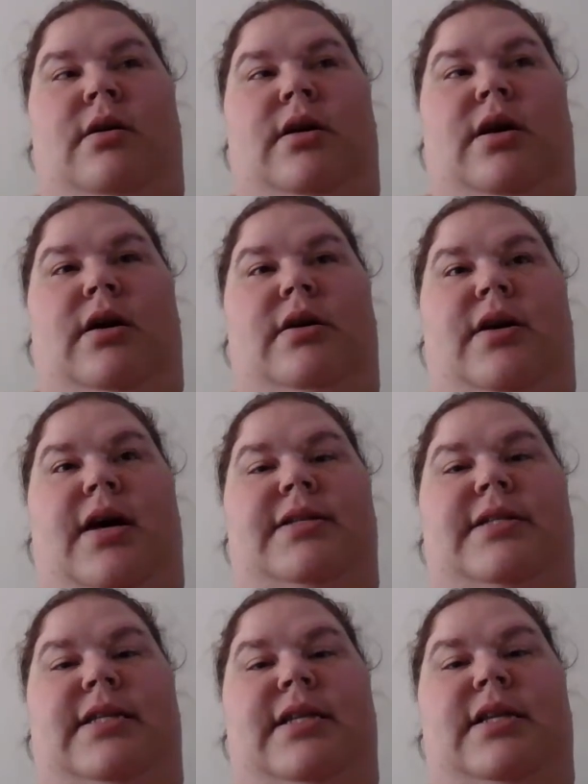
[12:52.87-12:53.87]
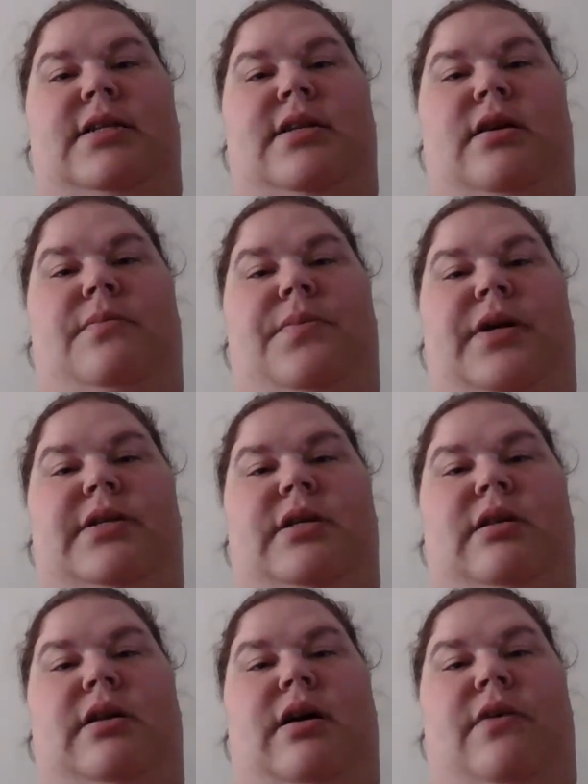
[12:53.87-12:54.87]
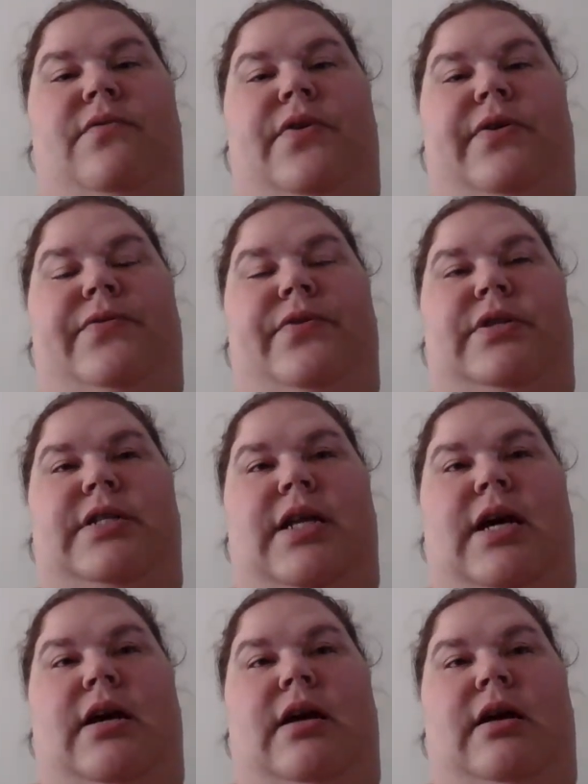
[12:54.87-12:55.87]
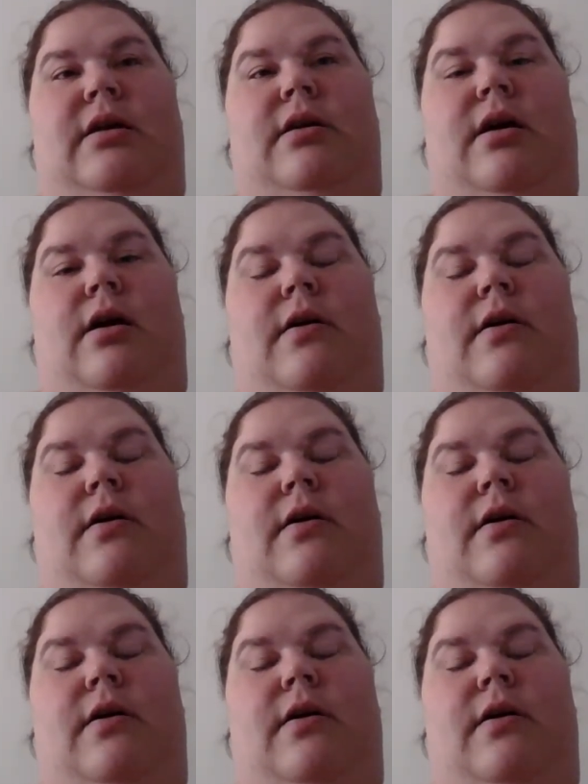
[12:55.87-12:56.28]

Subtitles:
yeah, you guys, I think that's going to basically cover it for today.